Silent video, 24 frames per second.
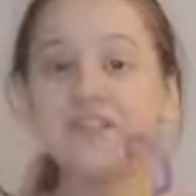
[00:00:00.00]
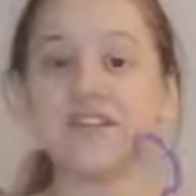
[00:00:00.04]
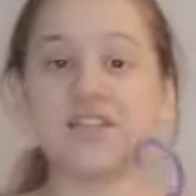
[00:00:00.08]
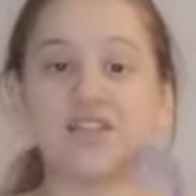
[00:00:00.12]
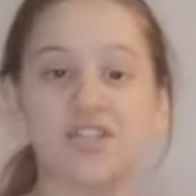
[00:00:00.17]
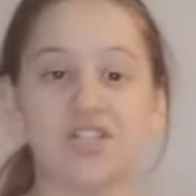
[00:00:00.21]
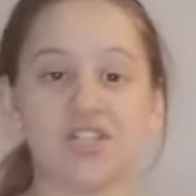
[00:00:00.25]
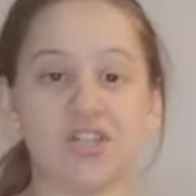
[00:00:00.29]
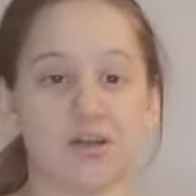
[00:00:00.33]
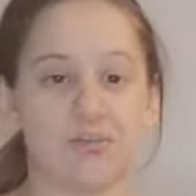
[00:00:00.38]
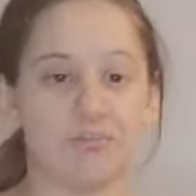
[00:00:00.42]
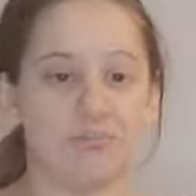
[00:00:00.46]
this
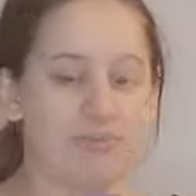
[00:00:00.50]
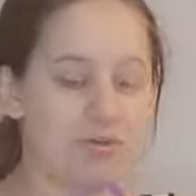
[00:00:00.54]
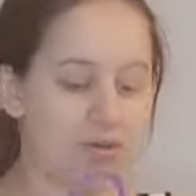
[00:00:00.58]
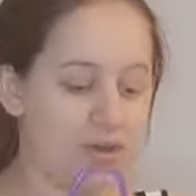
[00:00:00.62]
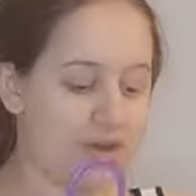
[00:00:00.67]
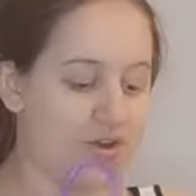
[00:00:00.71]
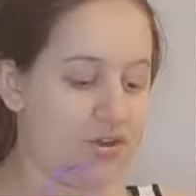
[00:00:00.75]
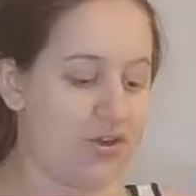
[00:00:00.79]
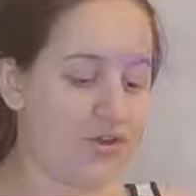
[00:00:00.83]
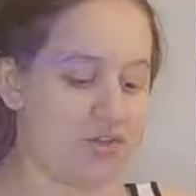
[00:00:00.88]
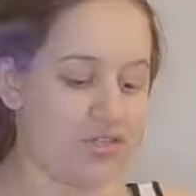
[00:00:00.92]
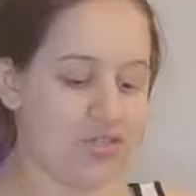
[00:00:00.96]
jumper
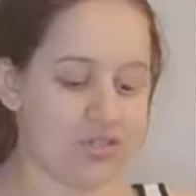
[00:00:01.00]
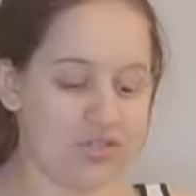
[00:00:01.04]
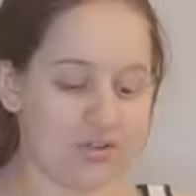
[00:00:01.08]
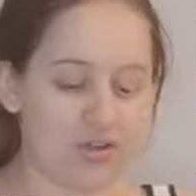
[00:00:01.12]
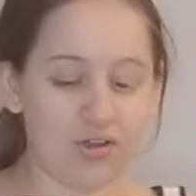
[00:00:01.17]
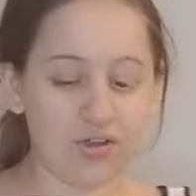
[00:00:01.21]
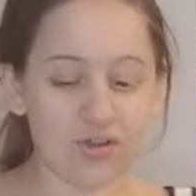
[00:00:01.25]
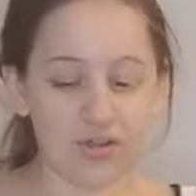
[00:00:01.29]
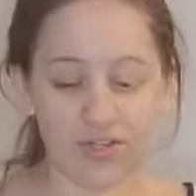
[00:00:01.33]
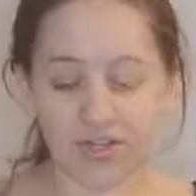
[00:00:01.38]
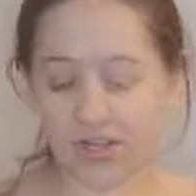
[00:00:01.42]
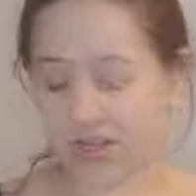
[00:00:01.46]
not too
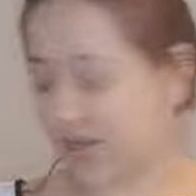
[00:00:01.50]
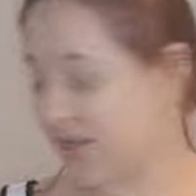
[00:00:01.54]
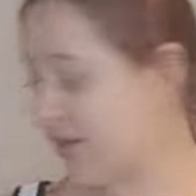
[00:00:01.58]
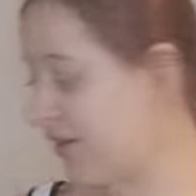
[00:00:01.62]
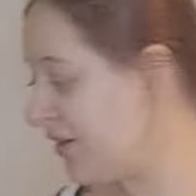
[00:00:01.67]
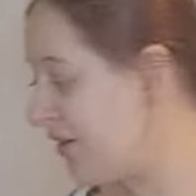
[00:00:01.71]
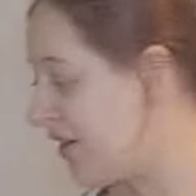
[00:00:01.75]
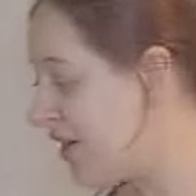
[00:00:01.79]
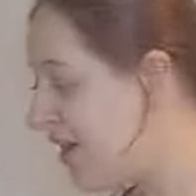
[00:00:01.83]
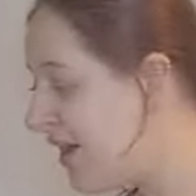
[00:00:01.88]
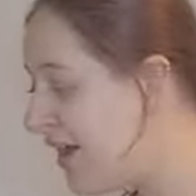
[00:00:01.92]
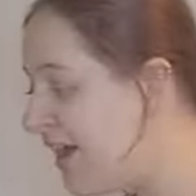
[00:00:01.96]
long ago,
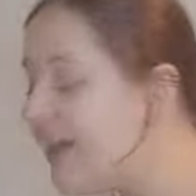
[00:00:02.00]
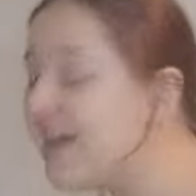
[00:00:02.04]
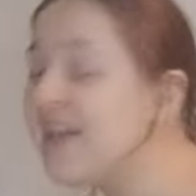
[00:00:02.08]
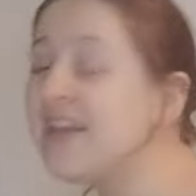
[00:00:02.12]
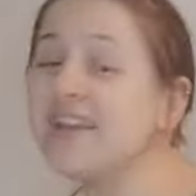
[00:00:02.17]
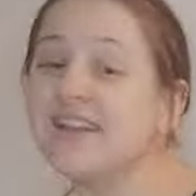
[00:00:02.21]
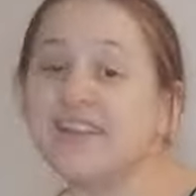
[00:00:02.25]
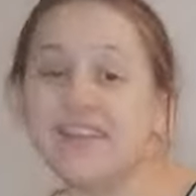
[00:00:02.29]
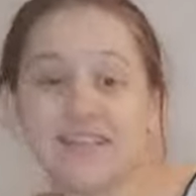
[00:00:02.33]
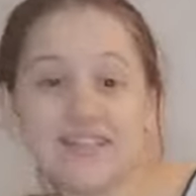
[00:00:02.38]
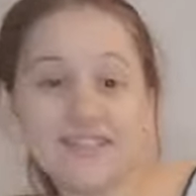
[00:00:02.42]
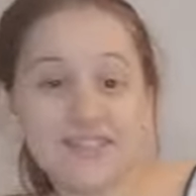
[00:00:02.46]

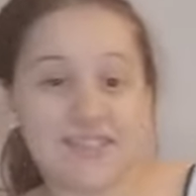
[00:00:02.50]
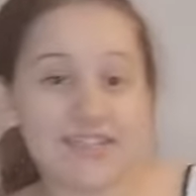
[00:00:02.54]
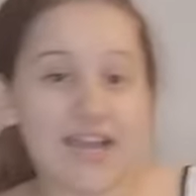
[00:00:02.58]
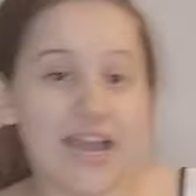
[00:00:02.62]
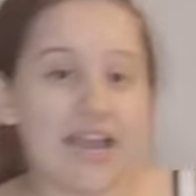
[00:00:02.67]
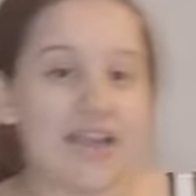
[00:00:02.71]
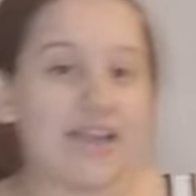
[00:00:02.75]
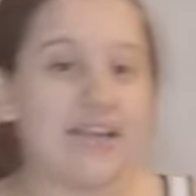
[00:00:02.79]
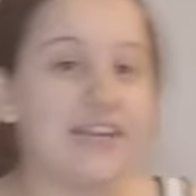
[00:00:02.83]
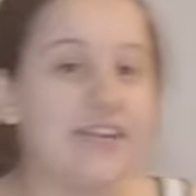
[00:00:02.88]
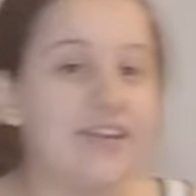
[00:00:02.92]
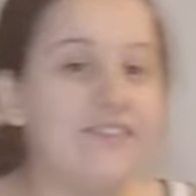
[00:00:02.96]

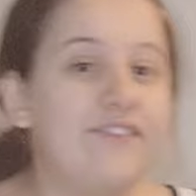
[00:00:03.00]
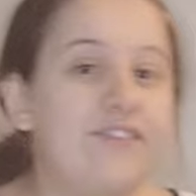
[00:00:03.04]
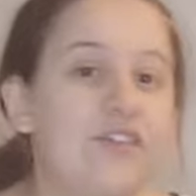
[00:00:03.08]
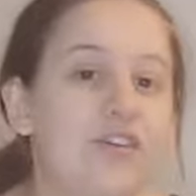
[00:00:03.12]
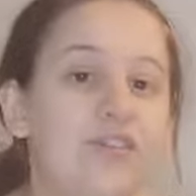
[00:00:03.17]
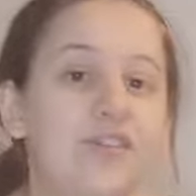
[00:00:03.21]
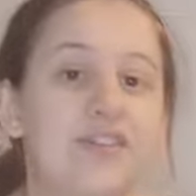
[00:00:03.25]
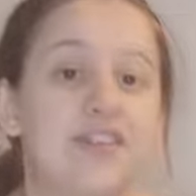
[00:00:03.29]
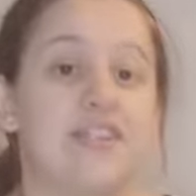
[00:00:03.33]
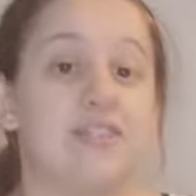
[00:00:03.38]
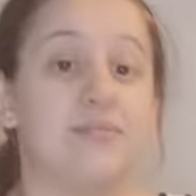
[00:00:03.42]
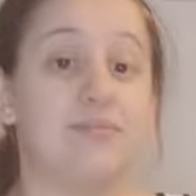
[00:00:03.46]
exactly for
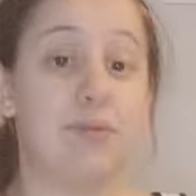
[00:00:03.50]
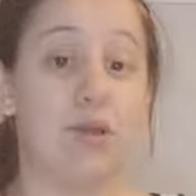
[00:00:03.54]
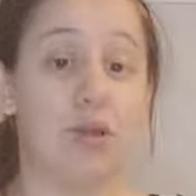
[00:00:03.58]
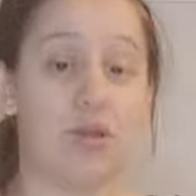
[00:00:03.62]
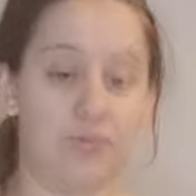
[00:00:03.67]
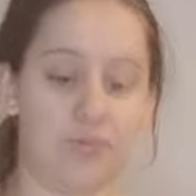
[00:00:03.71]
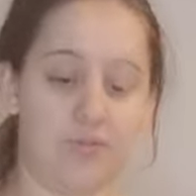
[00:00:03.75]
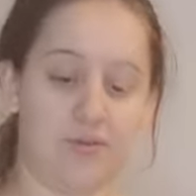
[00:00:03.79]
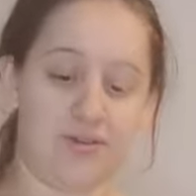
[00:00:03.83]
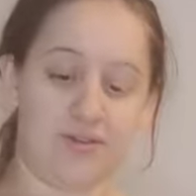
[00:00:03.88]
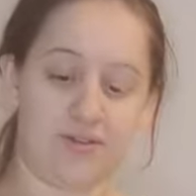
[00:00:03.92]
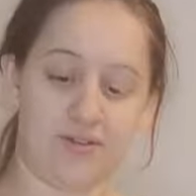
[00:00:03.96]
this
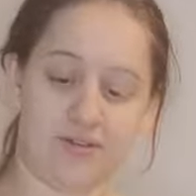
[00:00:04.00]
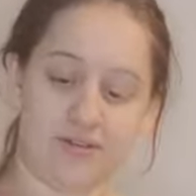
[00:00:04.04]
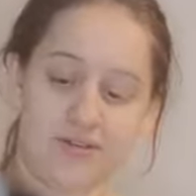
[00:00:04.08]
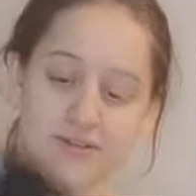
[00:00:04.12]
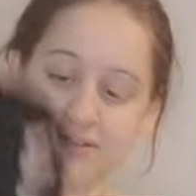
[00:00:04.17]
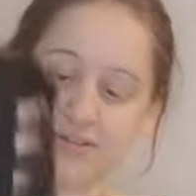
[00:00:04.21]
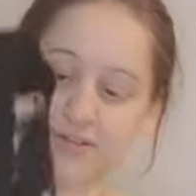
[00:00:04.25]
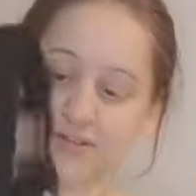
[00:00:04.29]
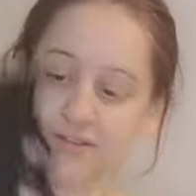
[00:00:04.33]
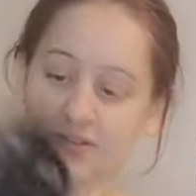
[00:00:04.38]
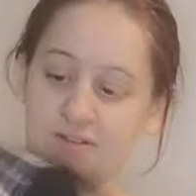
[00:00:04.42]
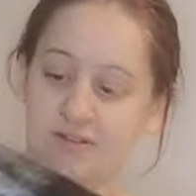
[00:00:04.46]
moment,
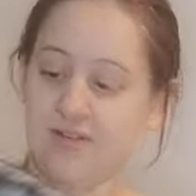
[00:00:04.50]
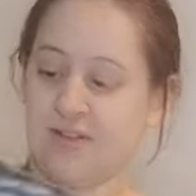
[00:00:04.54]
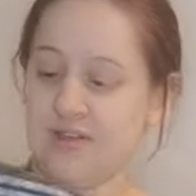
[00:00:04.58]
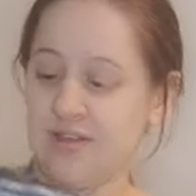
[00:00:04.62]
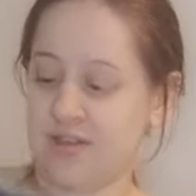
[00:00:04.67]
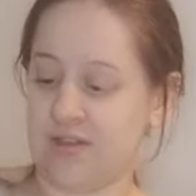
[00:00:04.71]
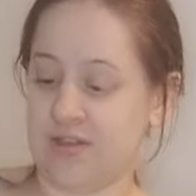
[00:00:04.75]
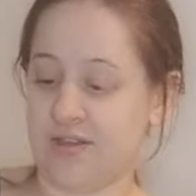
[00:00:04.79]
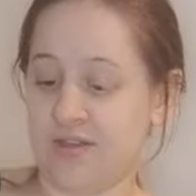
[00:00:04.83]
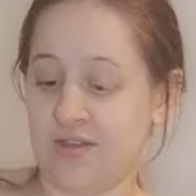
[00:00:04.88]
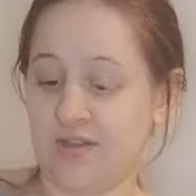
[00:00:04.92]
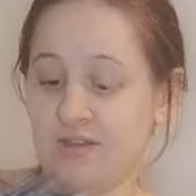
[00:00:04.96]

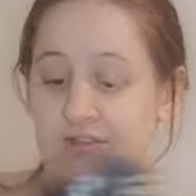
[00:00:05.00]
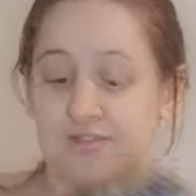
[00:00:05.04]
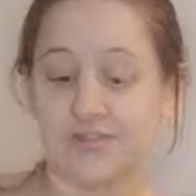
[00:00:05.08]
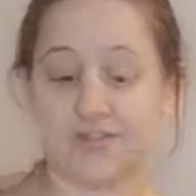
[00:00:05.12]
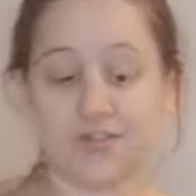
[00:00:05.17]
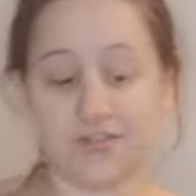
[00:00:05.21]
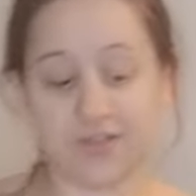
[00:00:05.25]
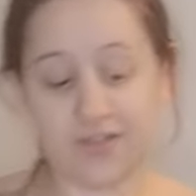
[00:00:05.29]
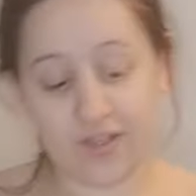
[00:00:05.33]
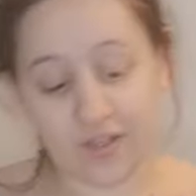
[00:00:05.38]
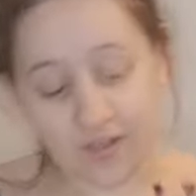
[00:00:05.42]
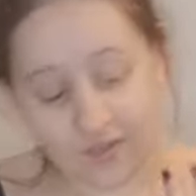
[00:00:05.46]
so
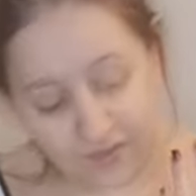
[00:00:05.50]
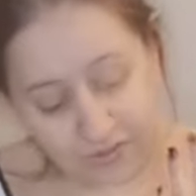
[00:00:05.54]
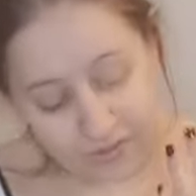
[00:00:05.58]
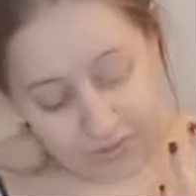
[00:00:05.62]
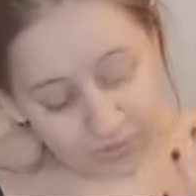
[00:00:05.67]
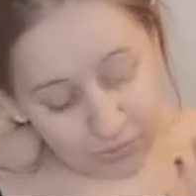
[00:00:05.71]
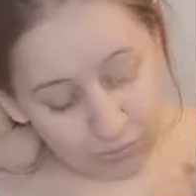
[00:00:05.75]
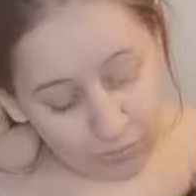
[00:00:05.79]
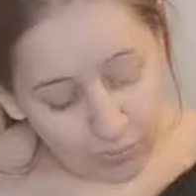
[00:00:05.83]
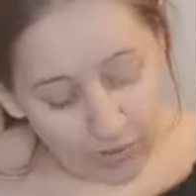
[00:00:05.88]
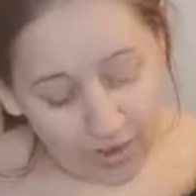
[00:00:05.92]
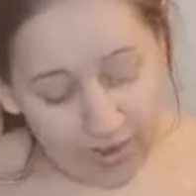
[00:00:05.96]
that I
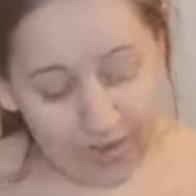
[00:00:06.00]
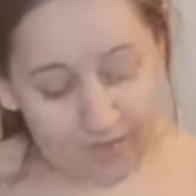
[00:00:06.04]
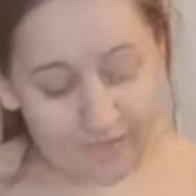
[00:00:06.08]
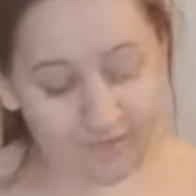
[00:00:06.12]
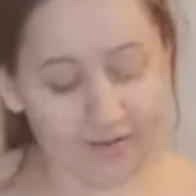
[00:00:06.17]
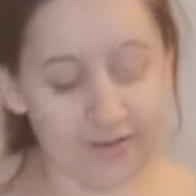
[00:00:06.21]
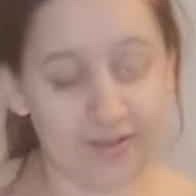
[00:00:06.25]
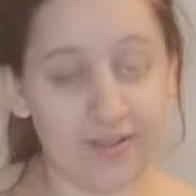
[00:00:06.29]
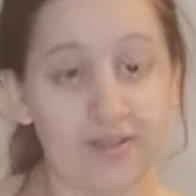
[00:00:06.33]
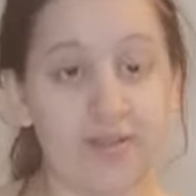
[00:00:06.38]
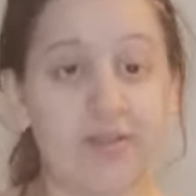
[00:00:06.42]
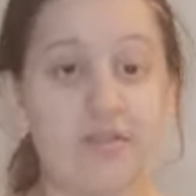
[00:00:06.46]
could wear
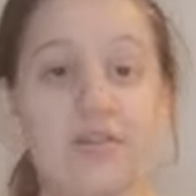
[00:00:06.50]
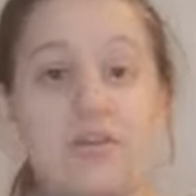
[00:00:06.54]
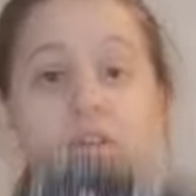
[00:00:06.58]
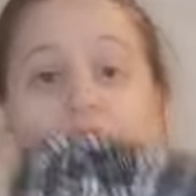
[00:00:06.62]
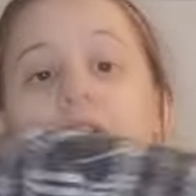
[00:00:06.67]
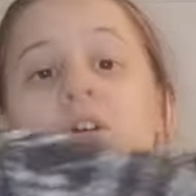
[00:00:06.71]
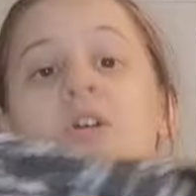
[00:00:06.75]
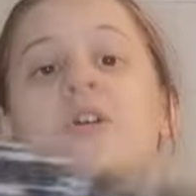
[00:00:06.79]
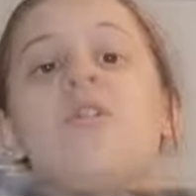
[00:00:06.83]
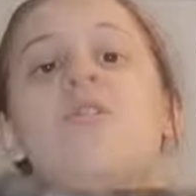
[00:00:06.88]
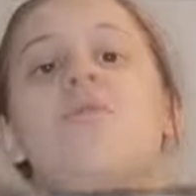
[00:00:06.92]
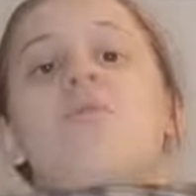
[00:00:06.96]

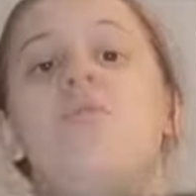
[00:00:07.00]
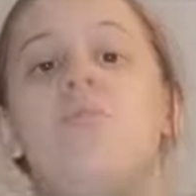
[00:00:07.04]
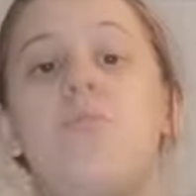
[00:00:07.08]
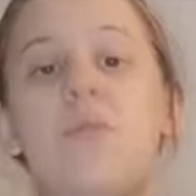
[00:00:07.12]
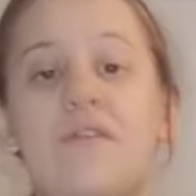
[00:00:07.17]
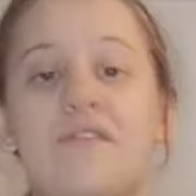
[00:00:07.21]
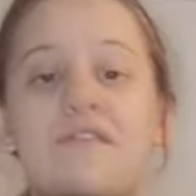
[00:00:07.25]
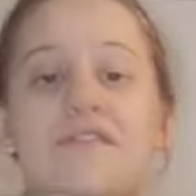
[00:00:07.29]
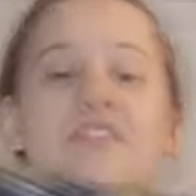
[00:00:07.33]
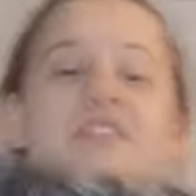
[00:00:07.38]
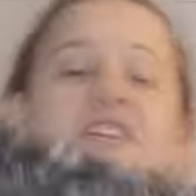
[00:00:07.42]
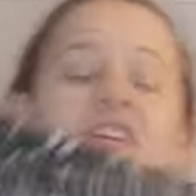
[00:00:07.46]
it
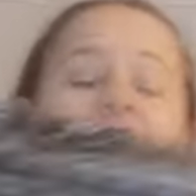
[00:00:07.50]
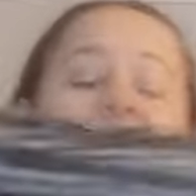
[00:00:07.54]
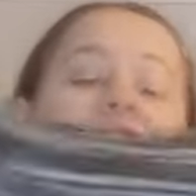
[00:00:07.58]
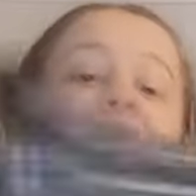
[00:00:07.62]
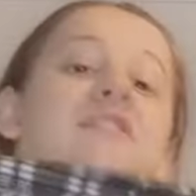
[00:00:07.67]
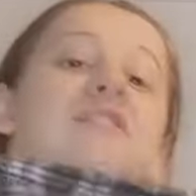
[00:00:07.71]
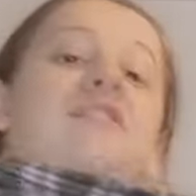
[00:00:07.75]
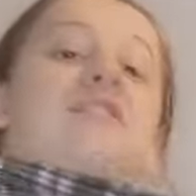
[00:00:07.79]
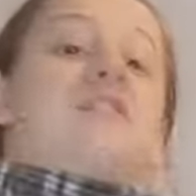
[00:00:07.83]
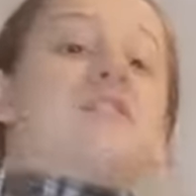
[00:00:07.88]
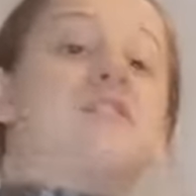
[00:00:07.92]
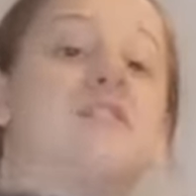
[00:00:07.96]
with
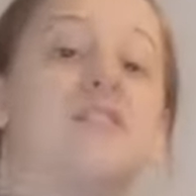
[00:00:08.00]
this.